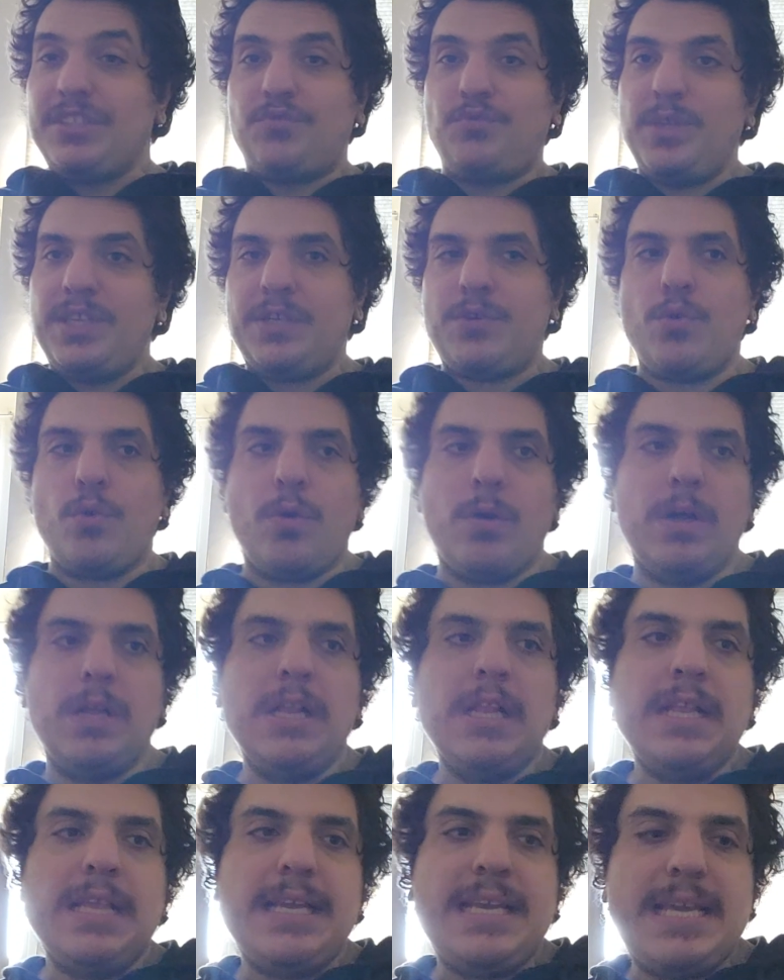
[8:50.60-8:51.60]
is really cool.
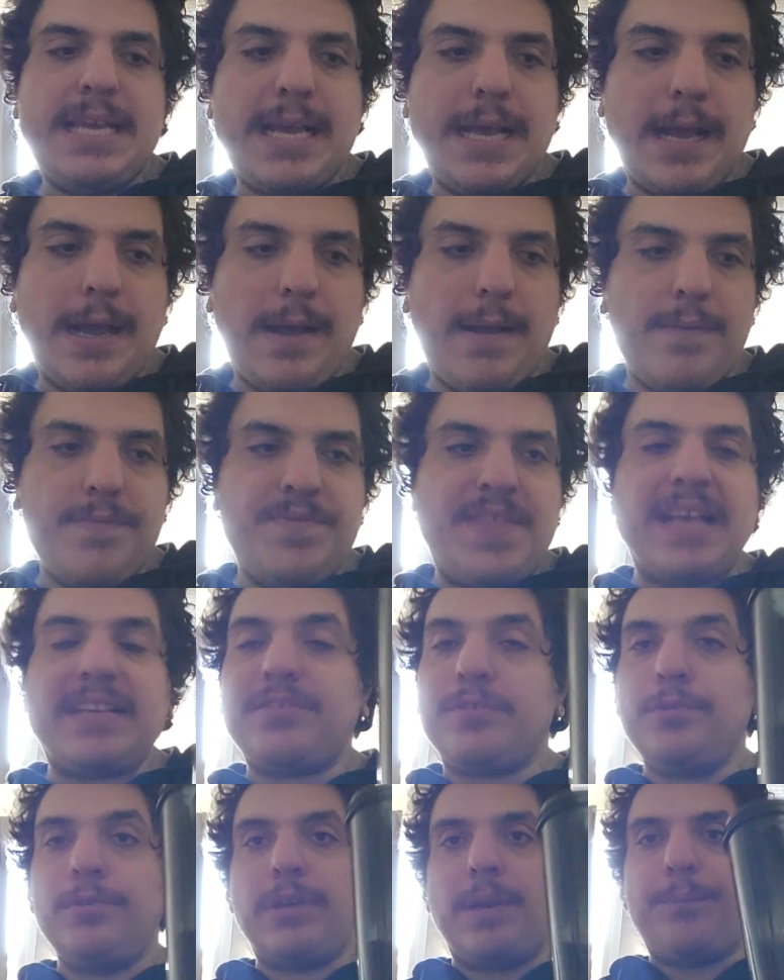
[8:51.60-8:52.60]

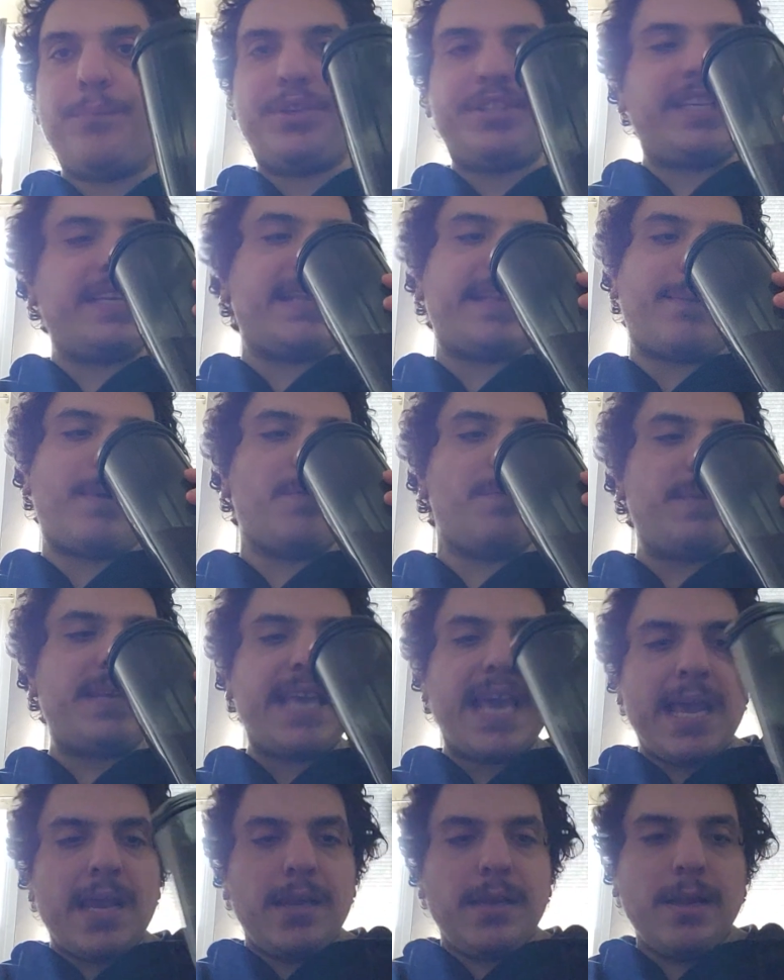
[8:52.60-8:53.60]
Dexter appreciated that about
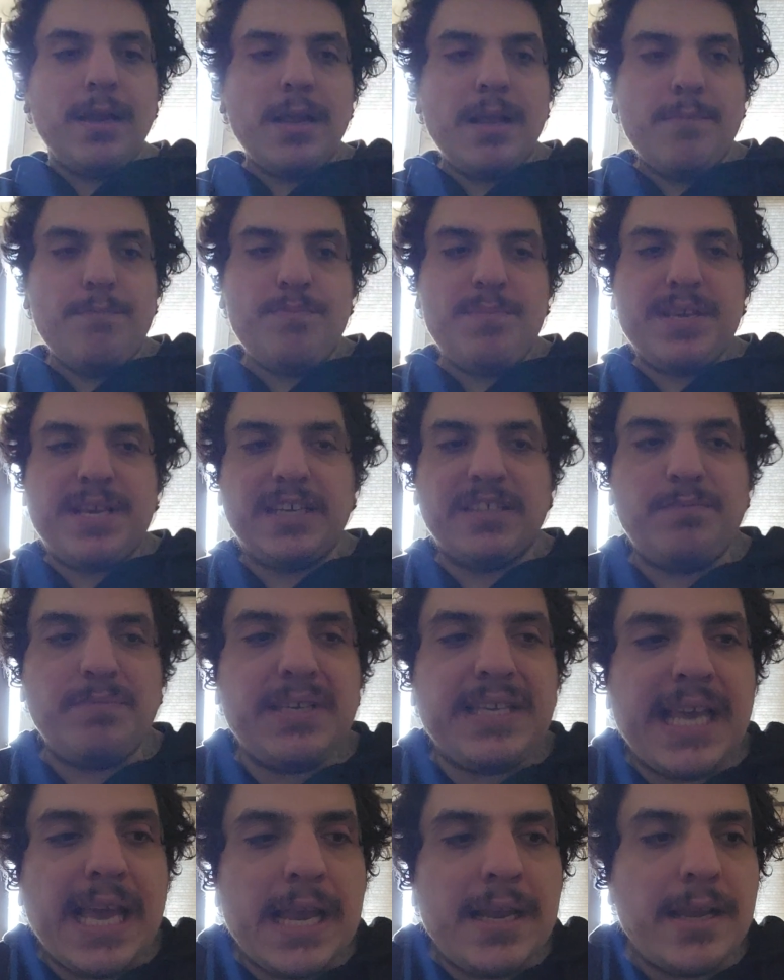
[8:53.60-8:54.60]
Miguel because
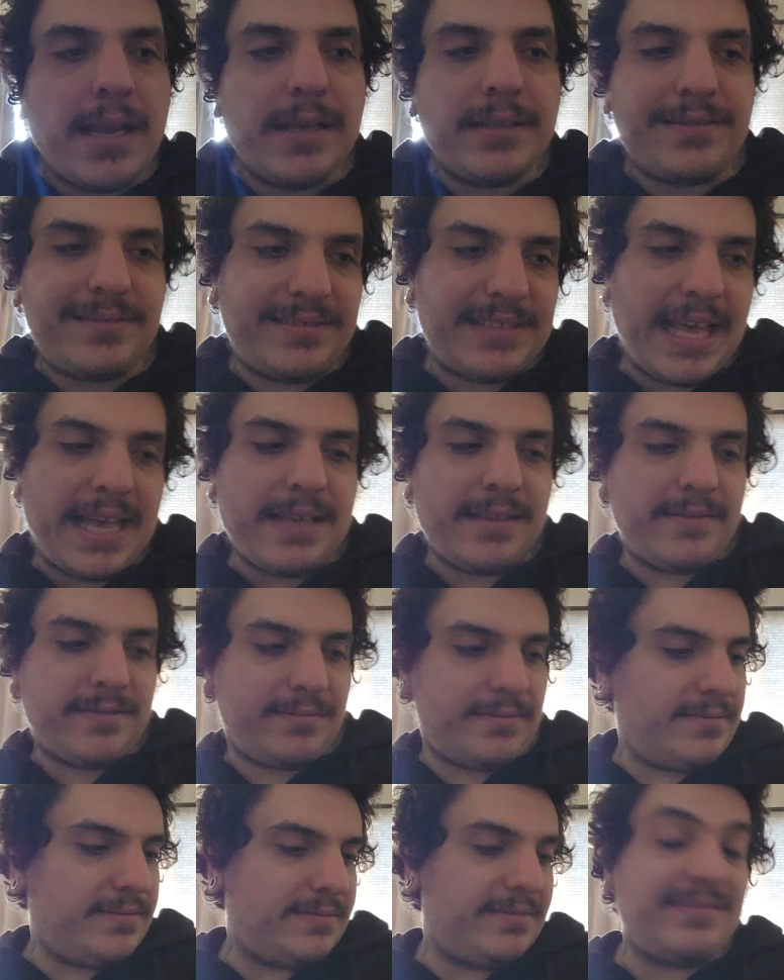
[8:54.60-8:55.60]
Miguel says
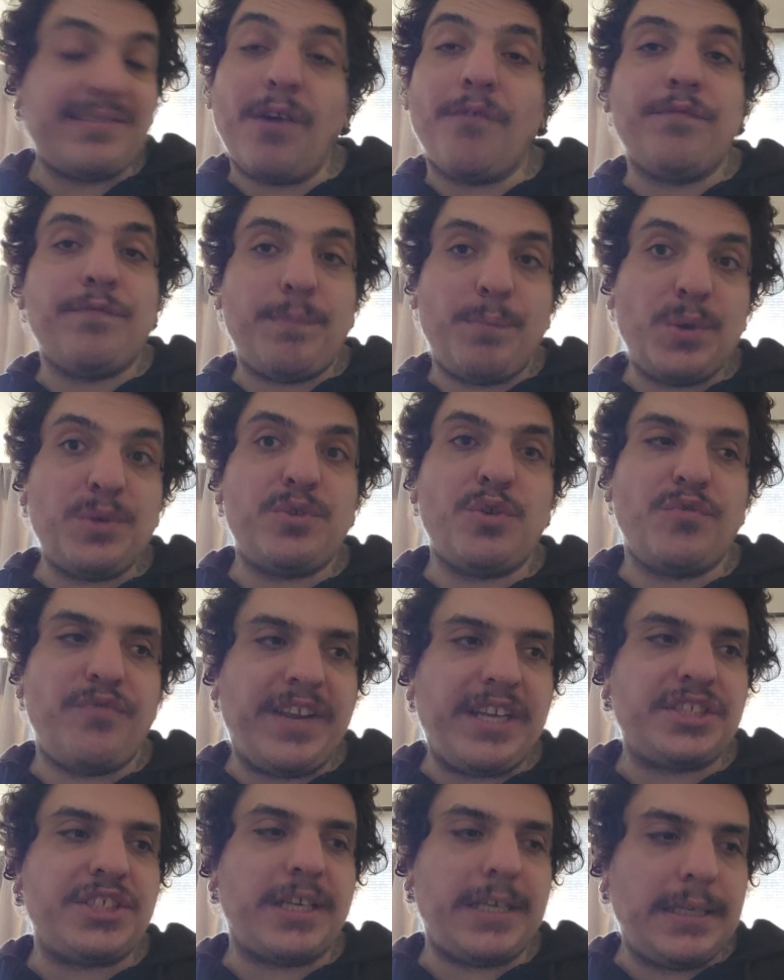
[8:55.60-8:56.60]

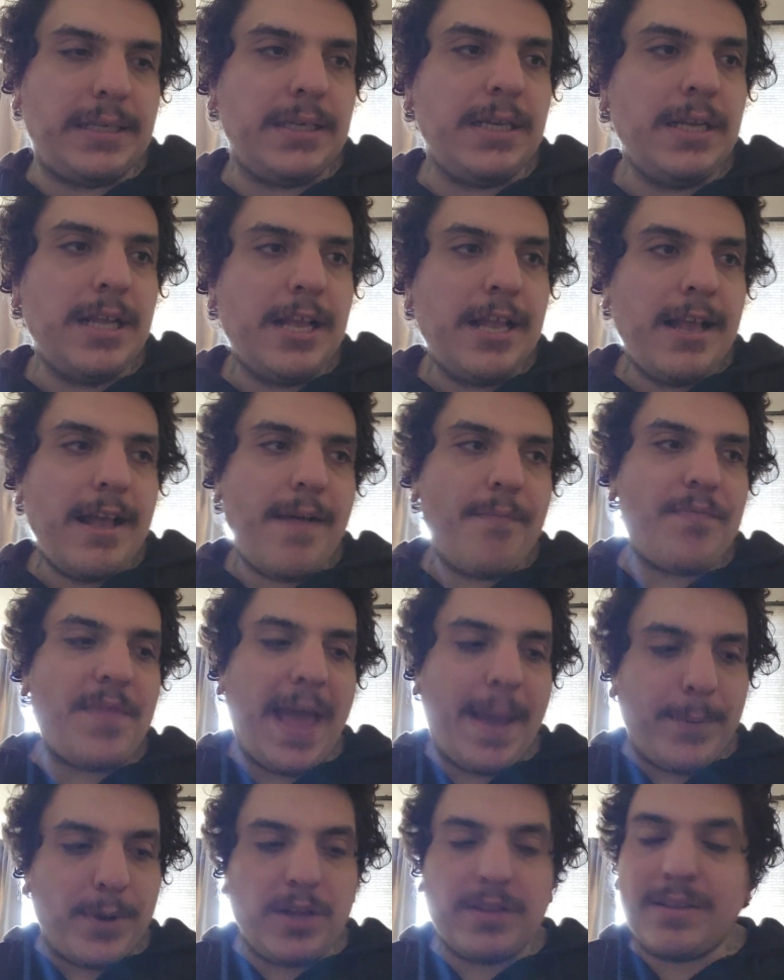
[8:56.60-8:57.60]
self-preservation.
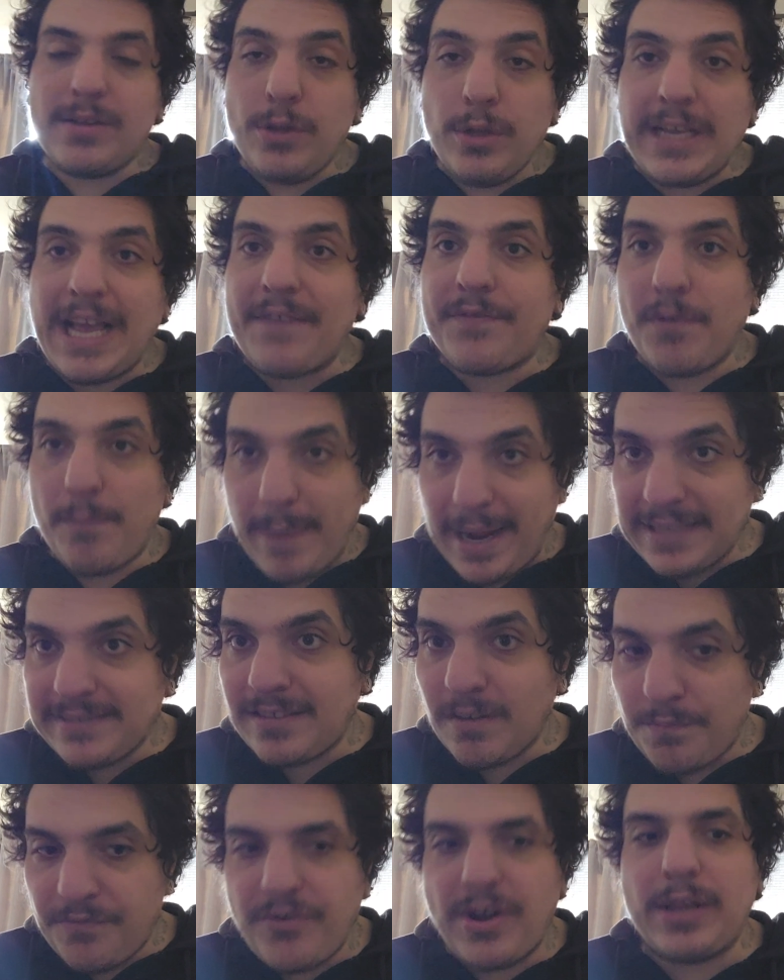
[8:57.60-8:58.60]
I'm going to look after
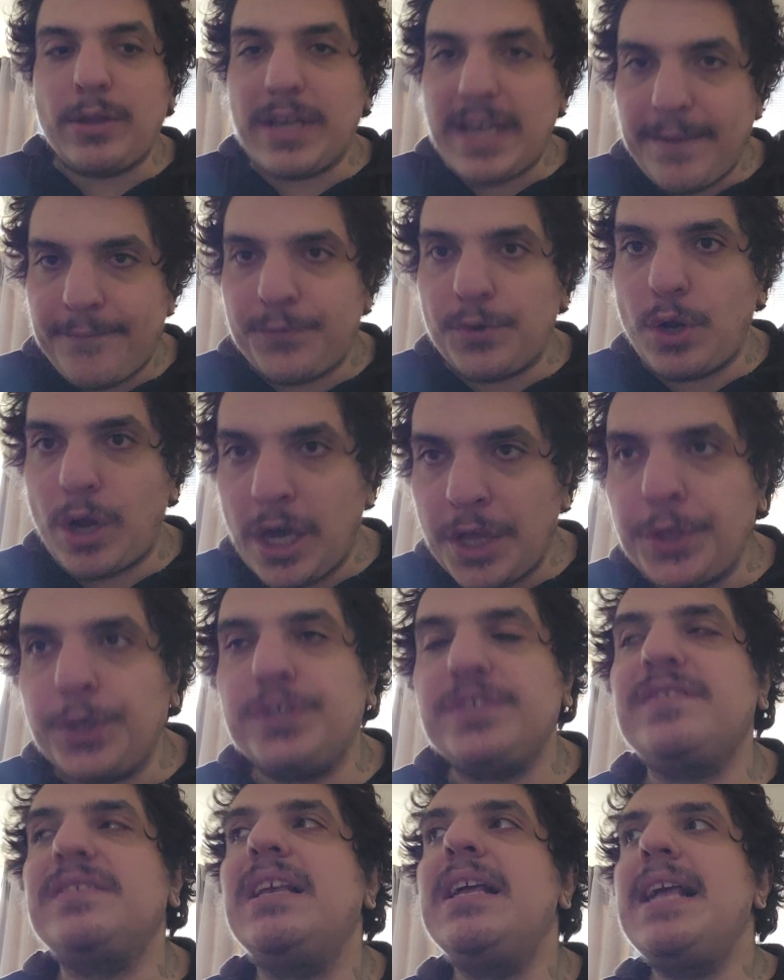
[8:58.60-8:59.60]
myself before I look after
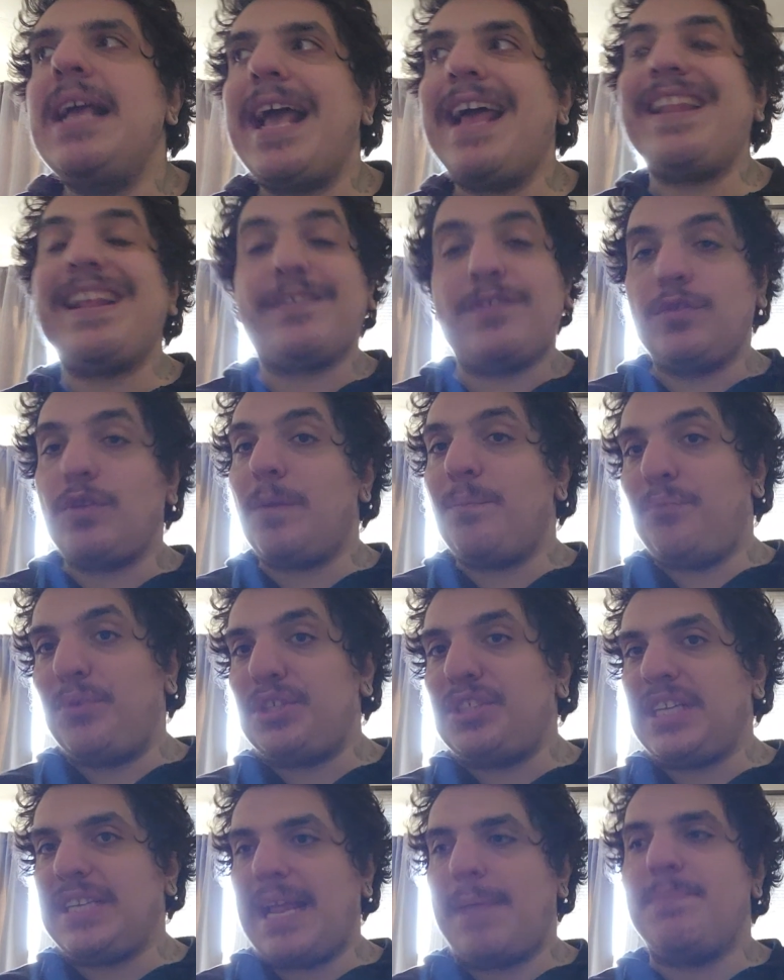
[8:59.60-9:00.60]
others. And Dexter
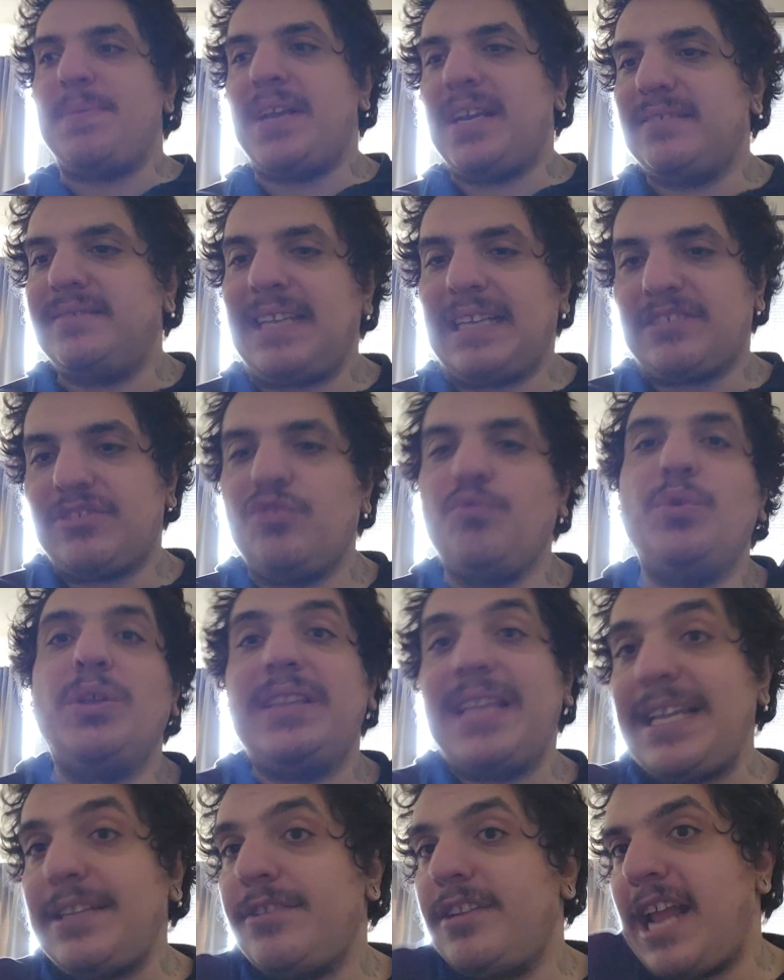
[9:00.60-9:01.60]
appreciated that because Dexter
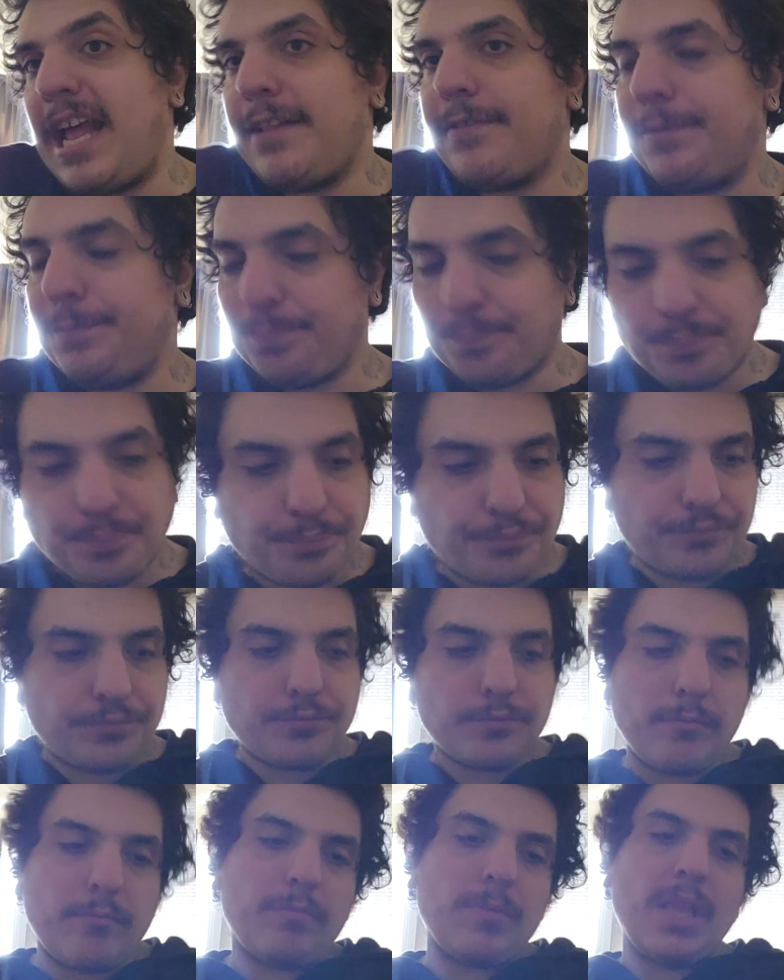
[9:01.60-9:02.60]
related to that.
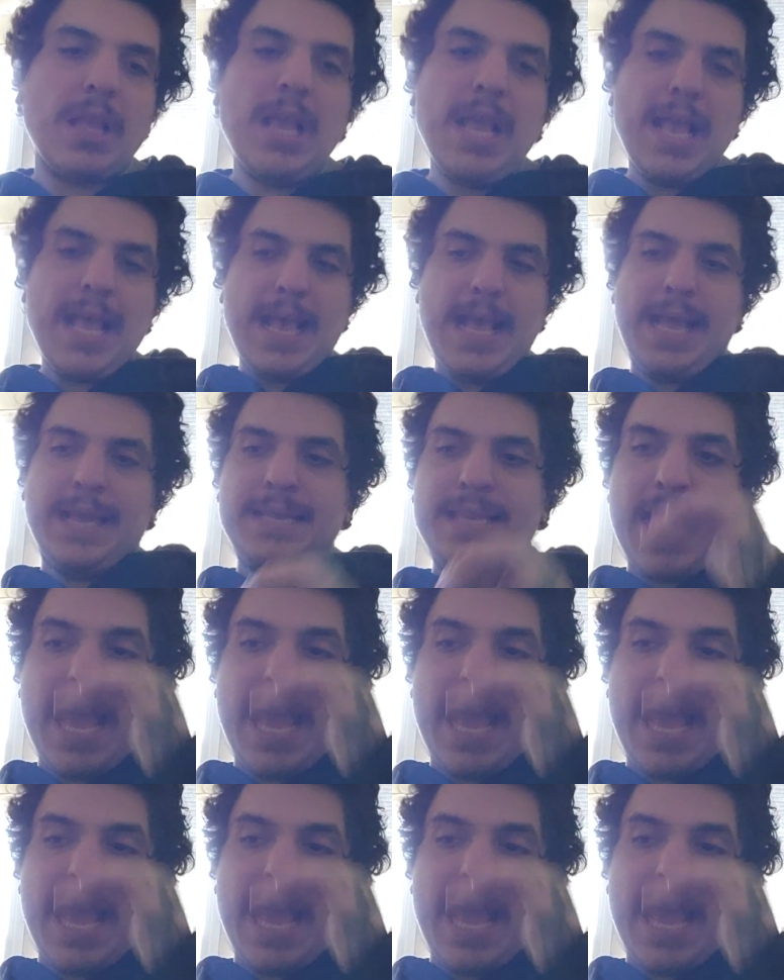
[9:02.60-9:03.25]
And